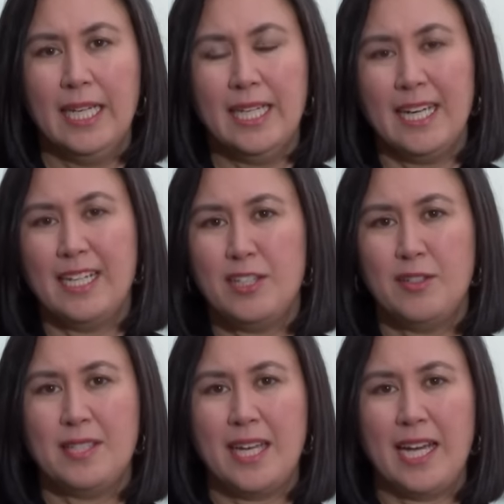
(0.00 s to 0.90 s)
Yeah, as you
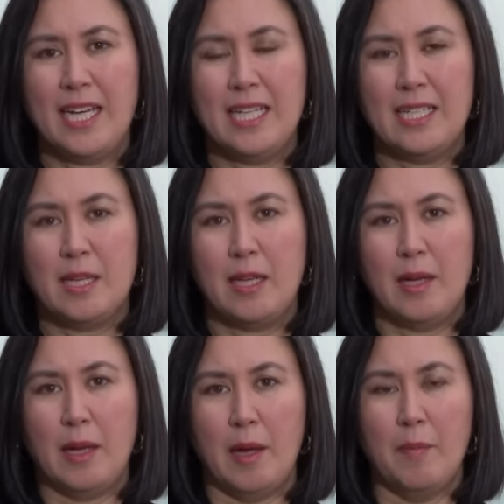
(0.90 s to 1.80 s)
say, it is
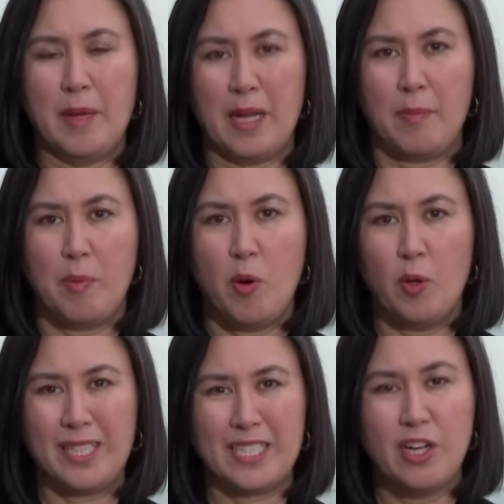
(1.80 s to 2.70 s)
a, a, big
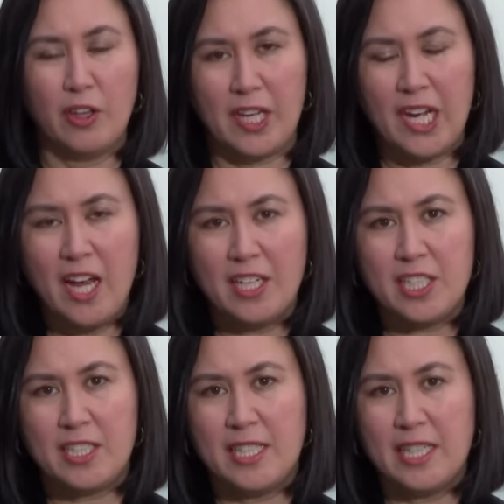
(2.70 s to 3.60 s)
port. It's not the
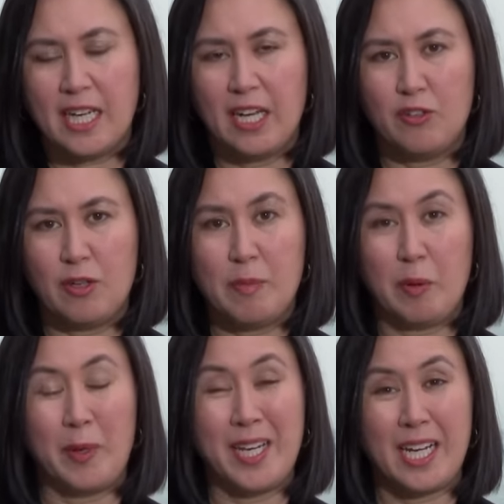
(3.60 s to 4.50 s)
largest in the country, but
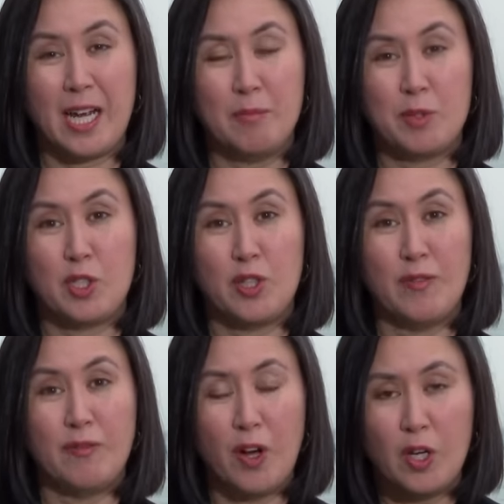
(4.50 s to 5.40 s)
when it comes to the
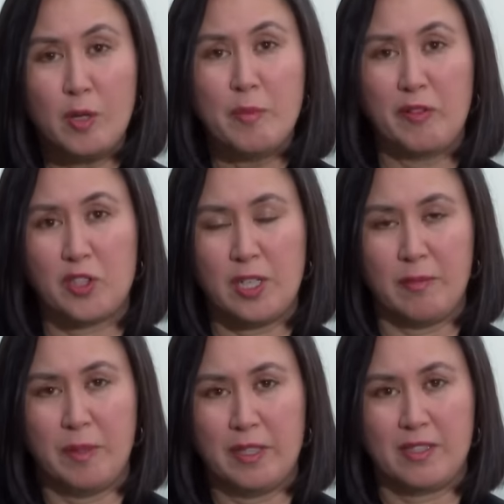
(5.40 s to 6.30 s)
volume of
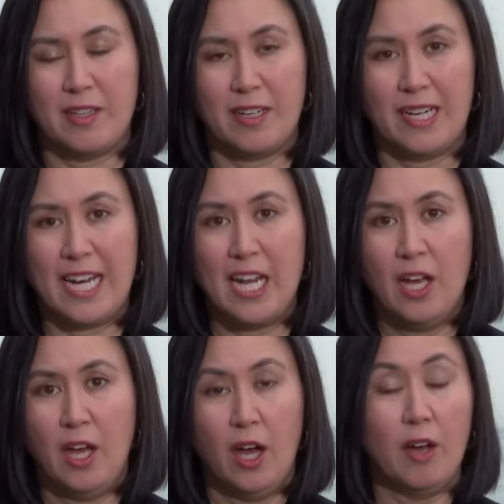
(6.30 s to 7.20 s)
shipments, certainly
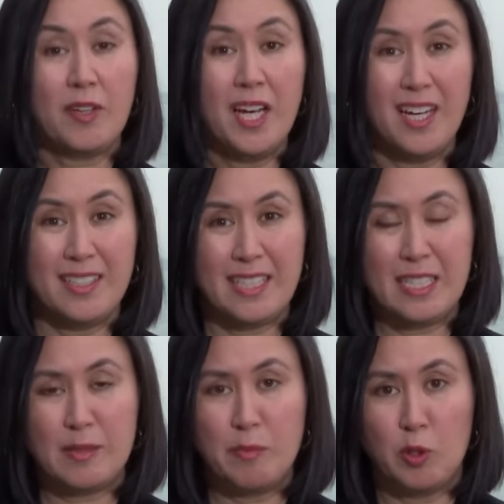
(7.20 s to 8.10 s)
of cars and
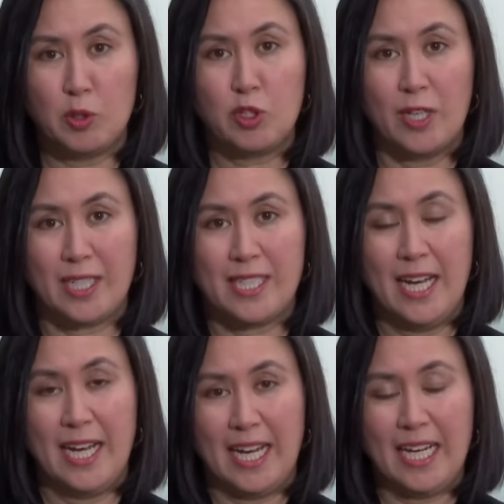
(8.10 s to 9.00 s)
small trucks,
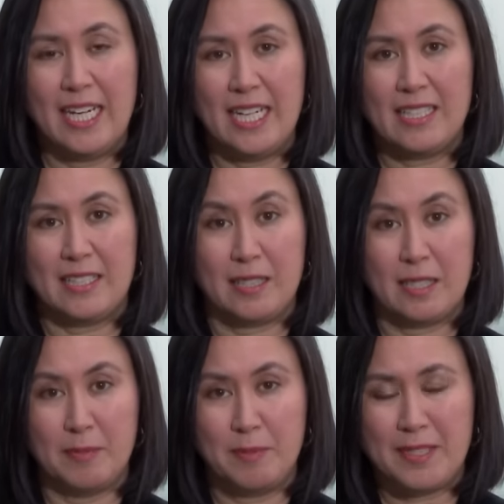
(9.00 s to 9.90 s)
it is
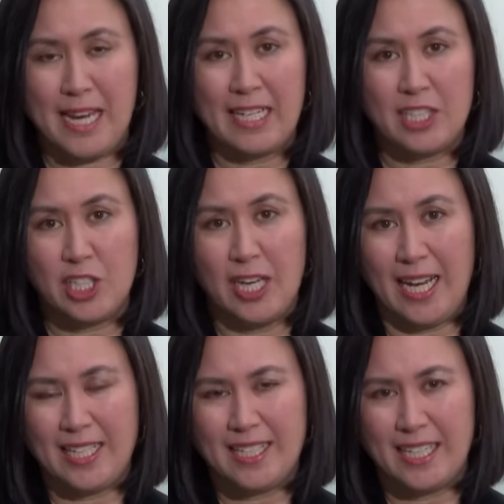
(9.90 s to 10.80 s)
substantial
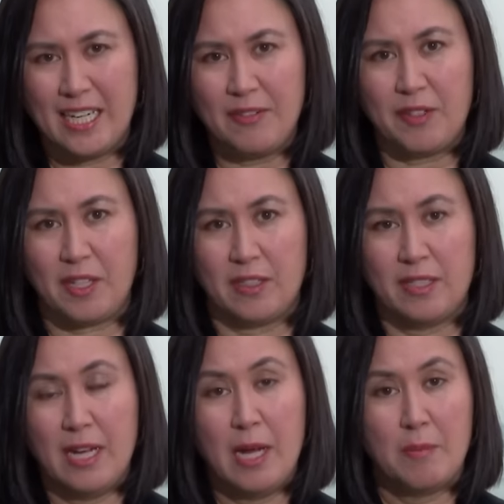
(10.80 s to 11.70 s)
and significant.
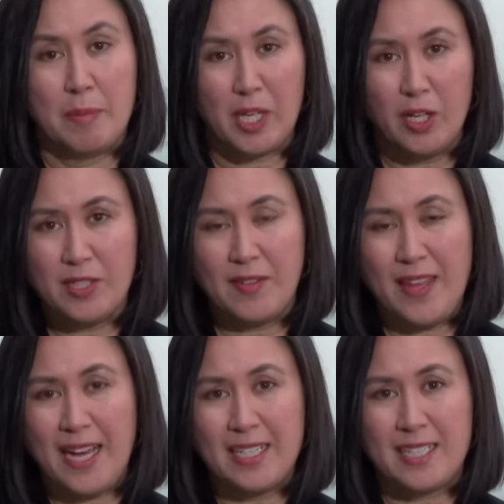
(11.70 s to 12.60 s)
Because of
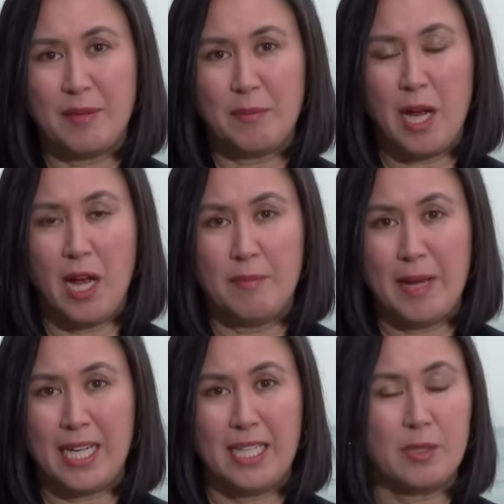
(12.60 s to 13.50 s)
that, some car
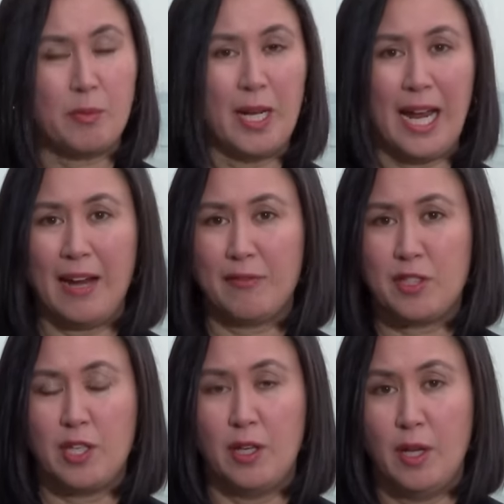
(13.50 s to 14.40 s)
makers will have
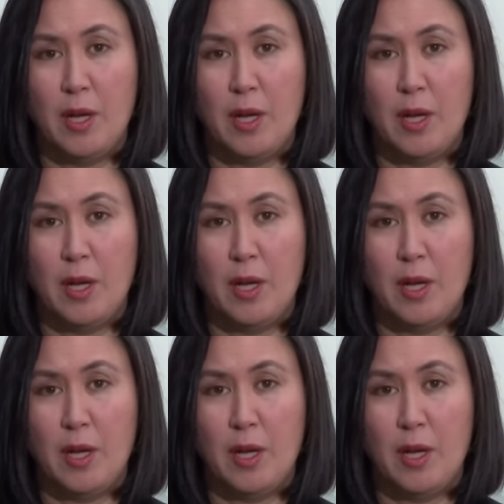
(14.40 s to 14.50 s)
to